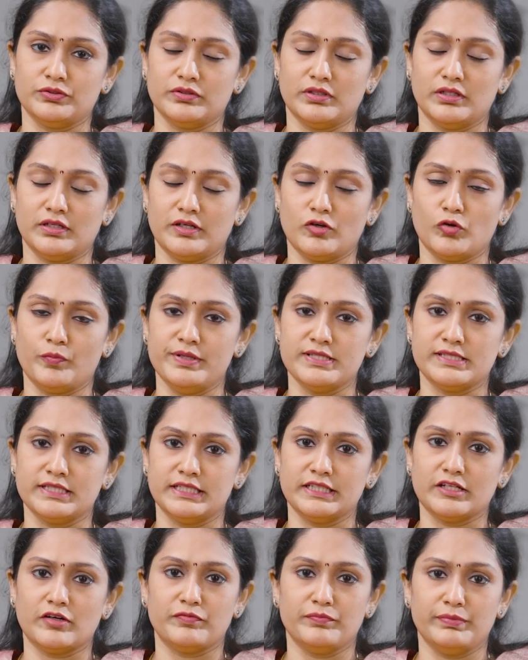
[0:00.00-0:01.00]

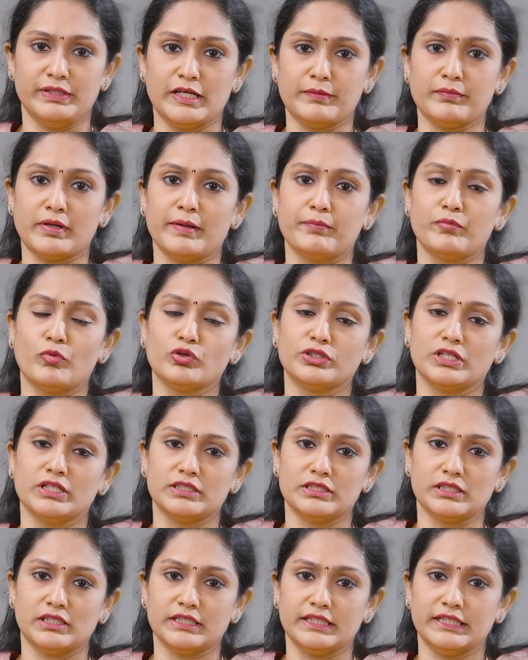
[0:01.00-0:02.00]
obesity of BMI more than
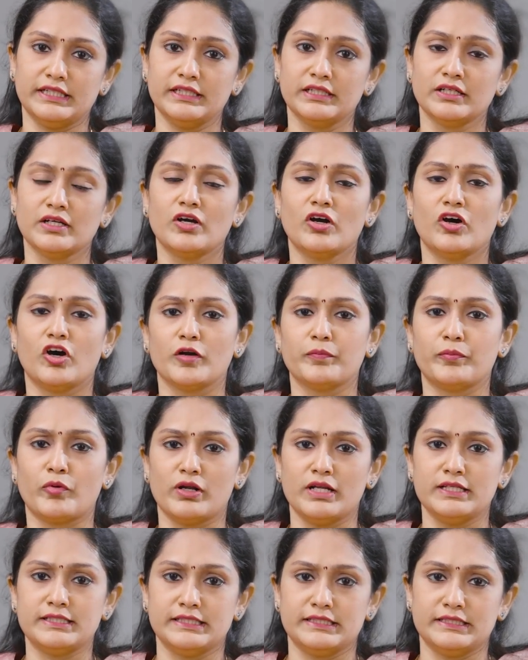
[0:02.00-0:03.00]
30, or
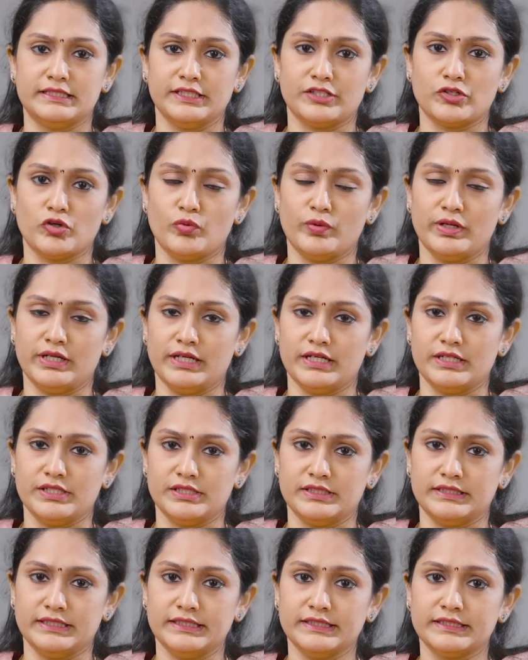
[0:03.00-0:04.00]
polycystic ovarian
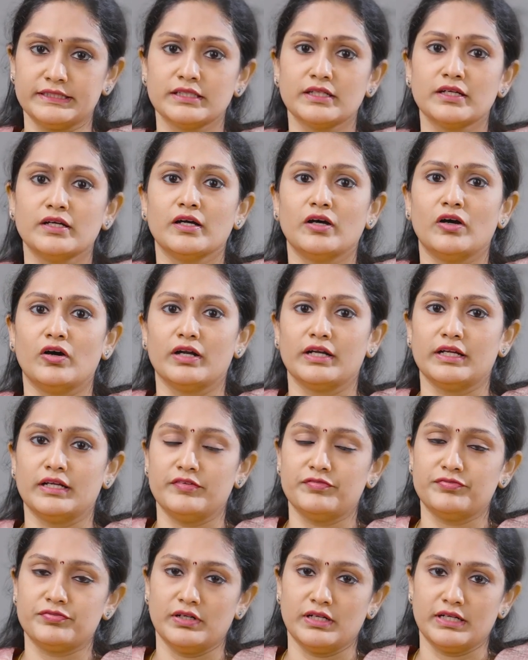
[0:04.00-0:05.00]
disease, or
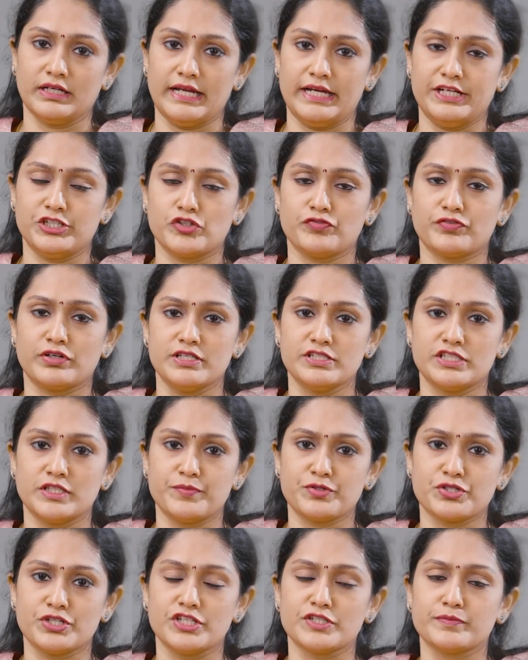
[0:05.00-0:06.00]
if her age of
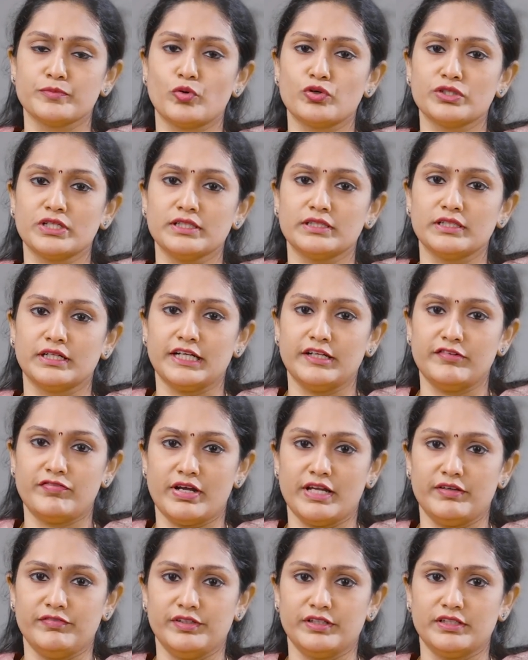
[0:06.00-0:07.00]
conception is more than
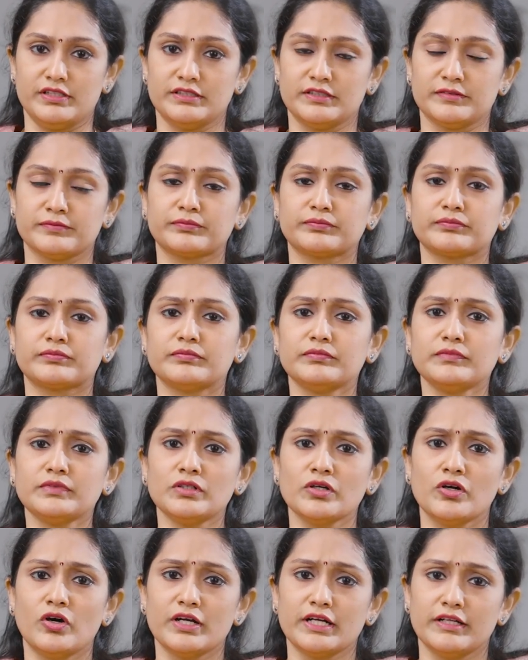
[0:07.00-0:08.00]
35 years,
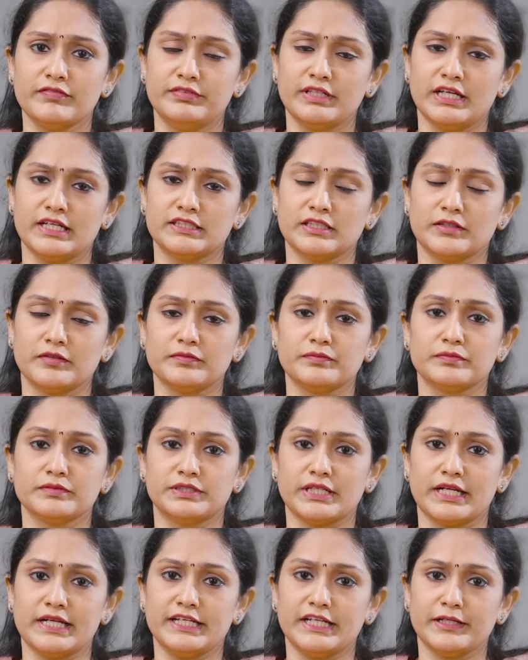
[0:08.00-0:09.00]
or if there's a
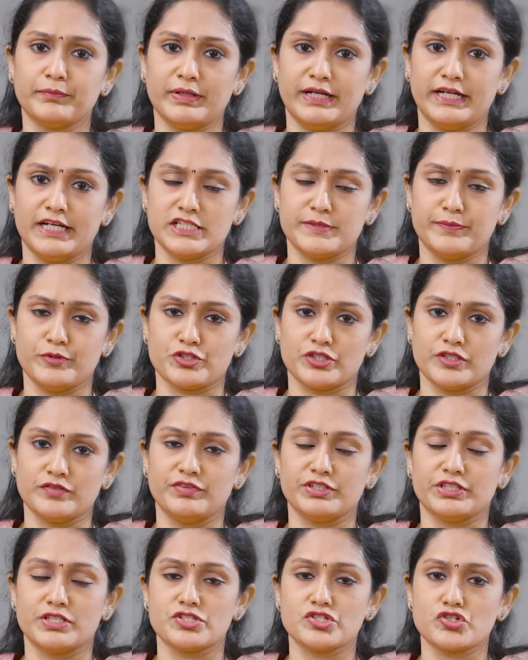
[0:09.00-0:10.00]
genetic predisposition,
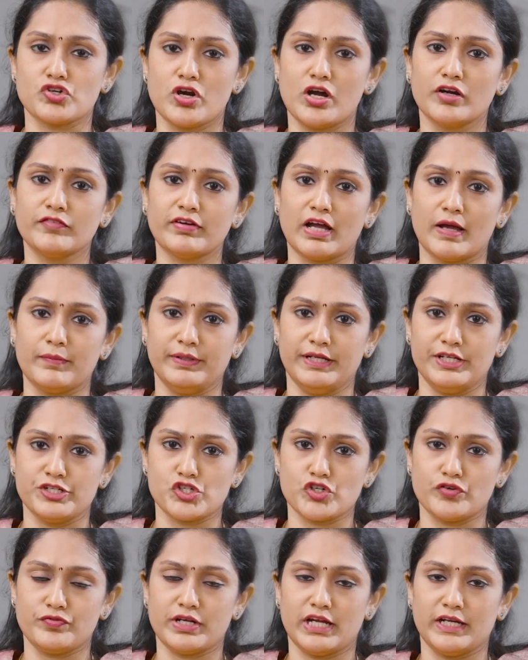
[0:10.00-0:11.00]
which is a strong family
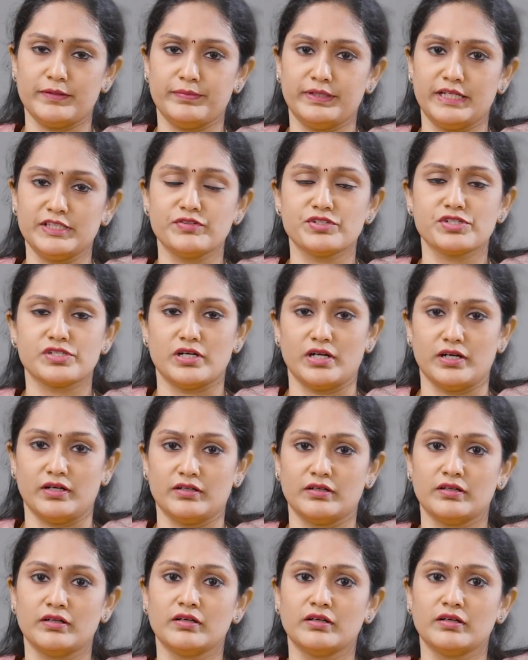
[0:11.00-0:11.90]
history of diabetes which run.